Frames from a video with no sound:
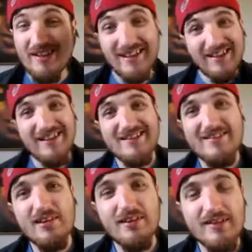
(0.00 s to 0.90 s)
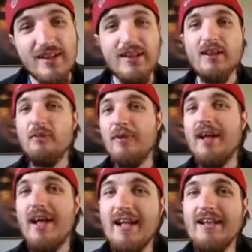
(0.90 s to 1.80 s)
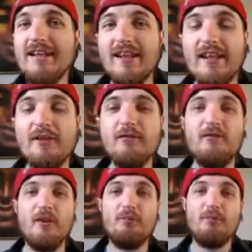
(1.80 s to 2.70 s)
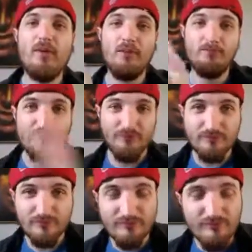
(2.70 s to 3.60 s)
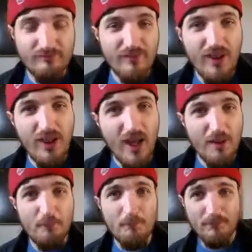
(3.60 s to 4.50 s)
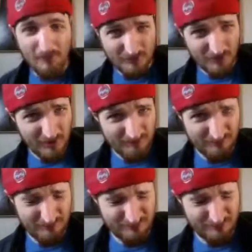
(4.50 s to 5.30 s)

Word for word: Now, that's not taking away anything from Scott